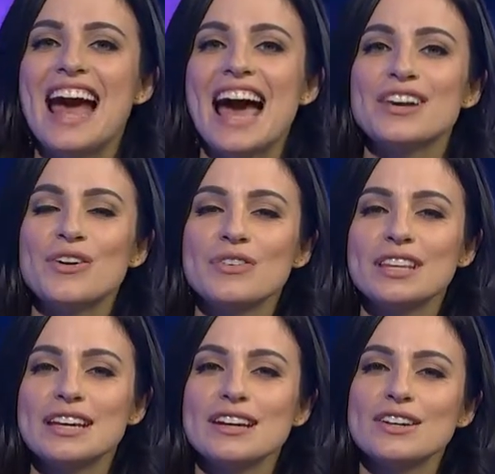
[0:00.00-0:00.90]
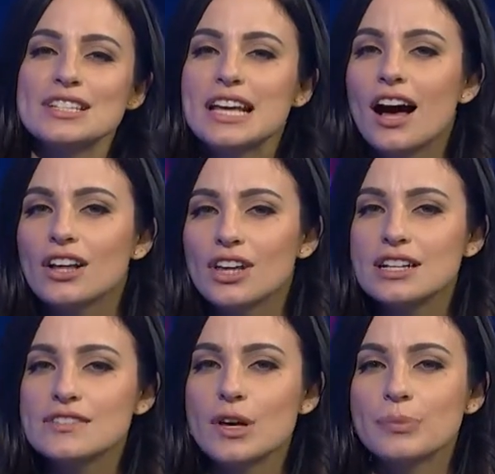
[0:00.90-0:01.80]
and over the years, a lot
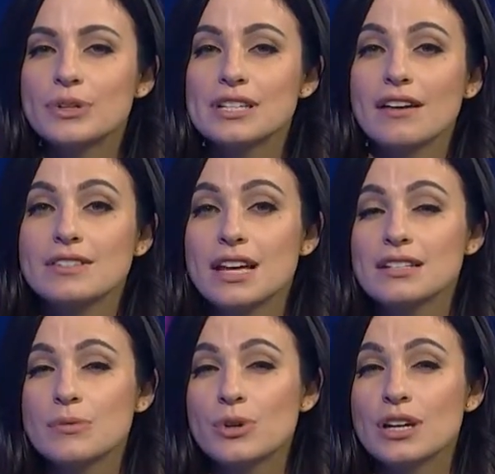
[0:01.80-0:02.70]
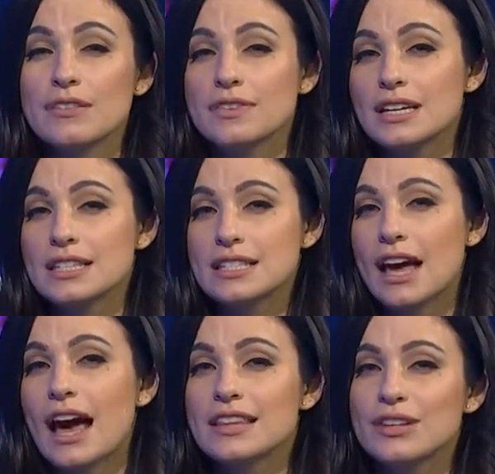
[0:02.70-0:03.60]
of developers have done some creative things to
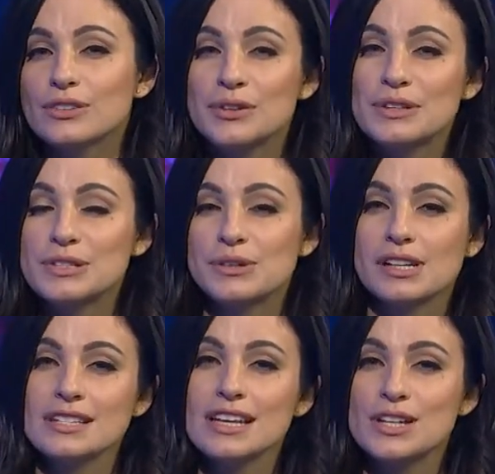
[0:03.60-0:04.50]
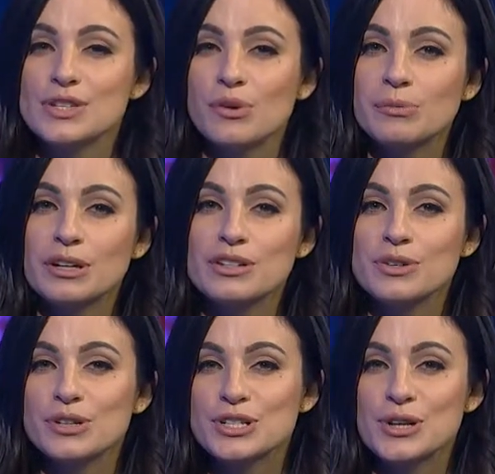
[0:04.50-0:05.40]
hide their loading screens. So
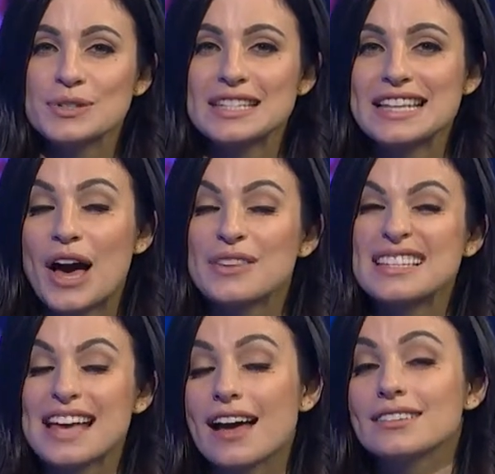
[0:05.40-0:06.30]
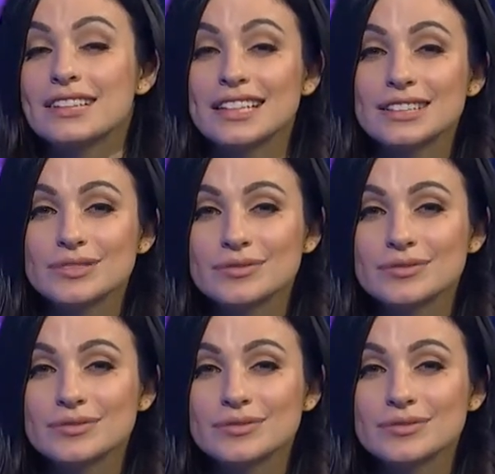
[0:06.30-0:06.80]
Mirador shows us how they tackle it.